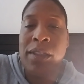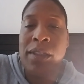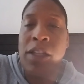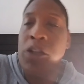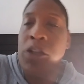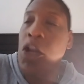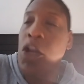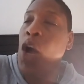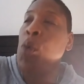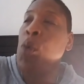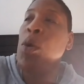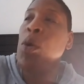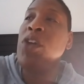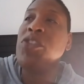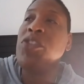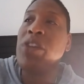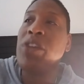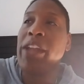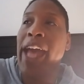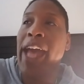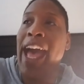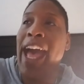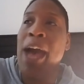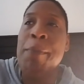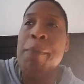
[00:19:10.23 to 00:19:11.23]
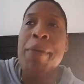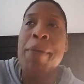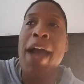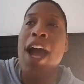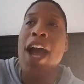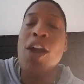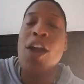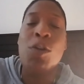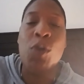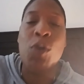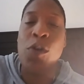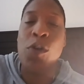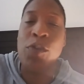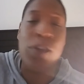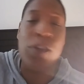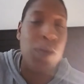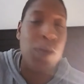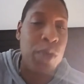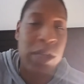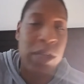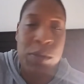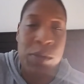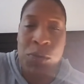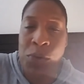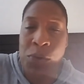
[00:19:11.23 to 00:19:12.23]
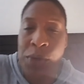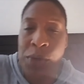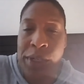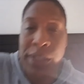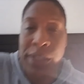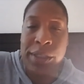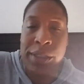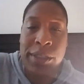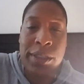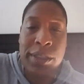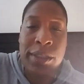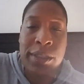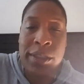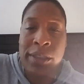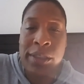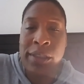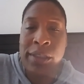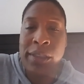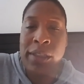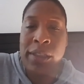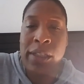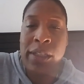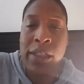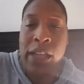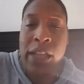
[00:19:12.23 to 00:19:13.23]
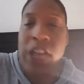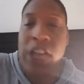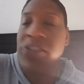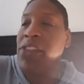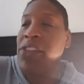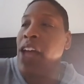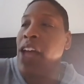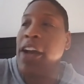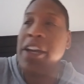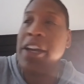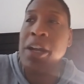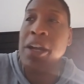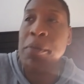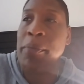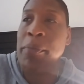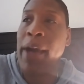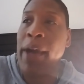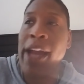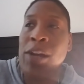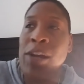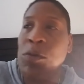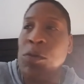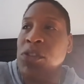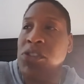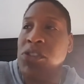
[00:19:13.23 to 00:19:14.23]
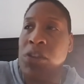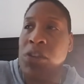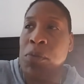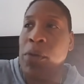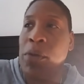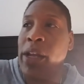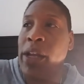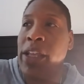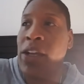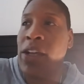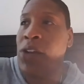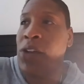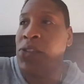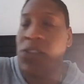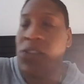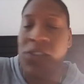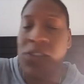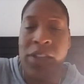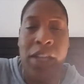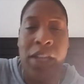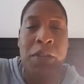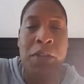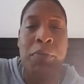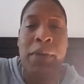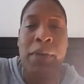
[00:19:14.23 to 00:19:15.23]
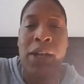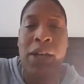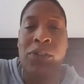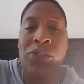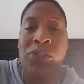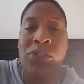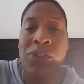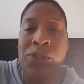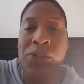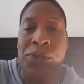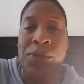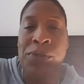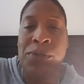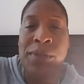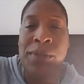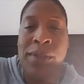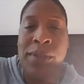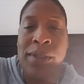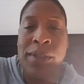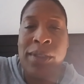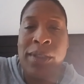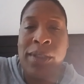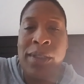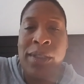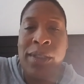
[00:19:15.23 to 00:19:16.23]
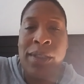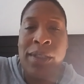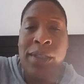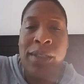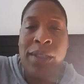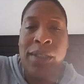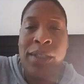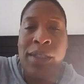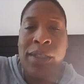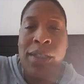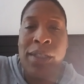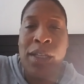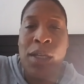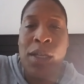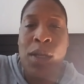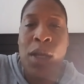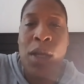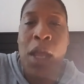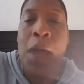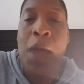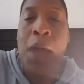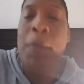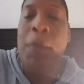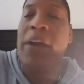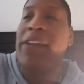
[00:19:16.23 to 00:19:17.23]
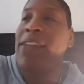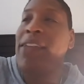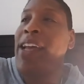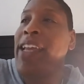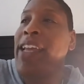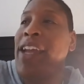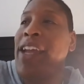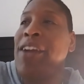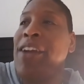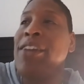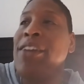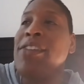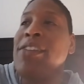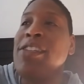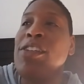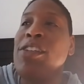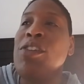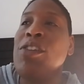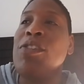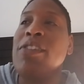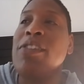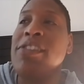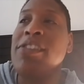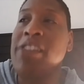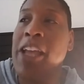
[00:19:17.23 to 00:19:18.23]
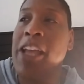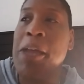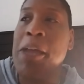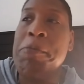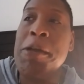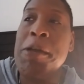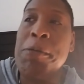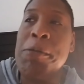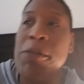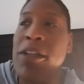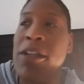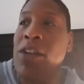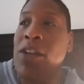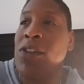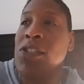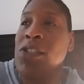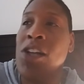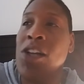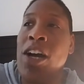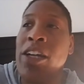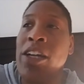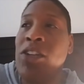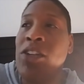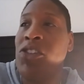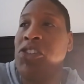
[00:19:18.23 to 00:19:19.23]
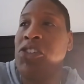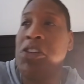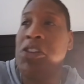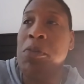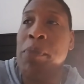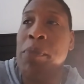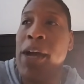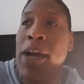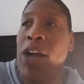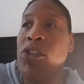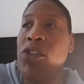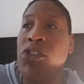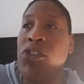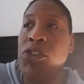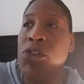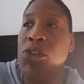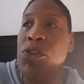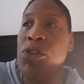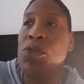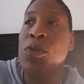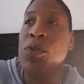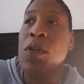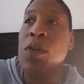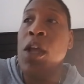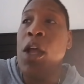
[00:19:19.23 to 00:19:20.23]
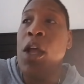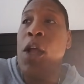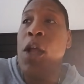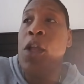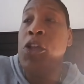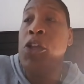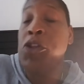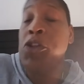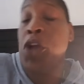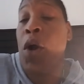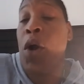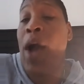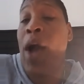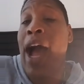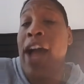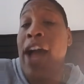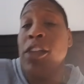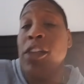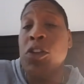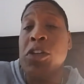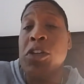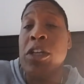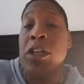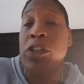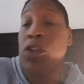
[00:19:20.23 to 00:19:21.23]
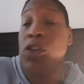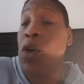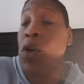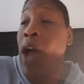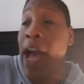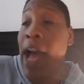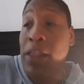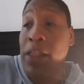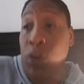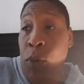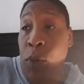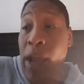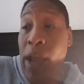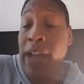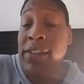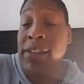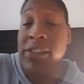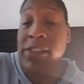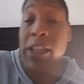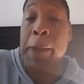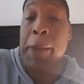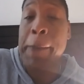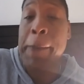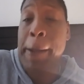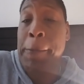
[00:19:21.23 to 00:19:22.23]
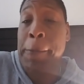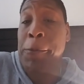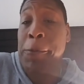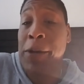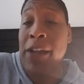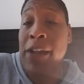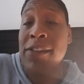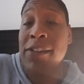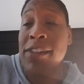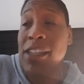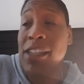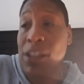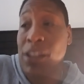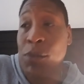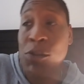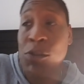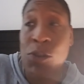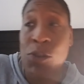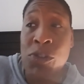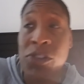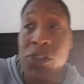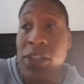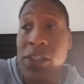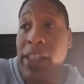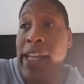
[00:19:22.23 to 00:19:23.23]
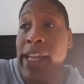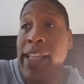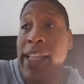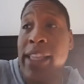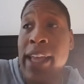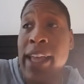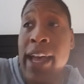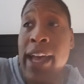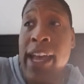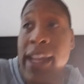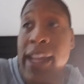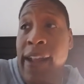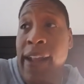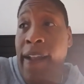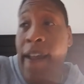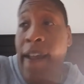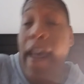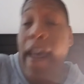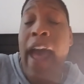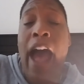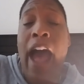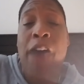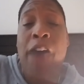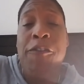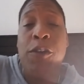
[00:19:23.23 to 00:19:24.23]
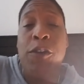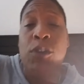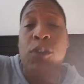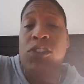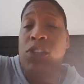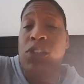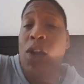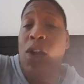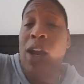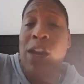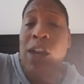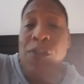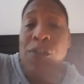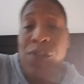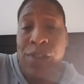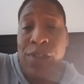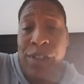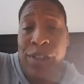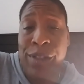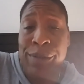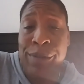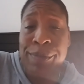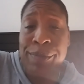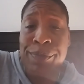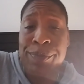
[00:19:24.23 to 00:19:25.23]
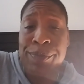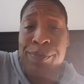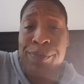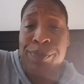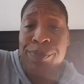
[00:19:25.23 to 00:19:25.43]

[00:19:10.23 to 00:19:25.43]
No one's going to have power over you anymore. It's not going to matter what somebody else is saying about you. Because I guarantee you, the same people that are talking shit about you, you know how I look at, you know how the way I see people when I see them do shit like that? I feel sorry for them.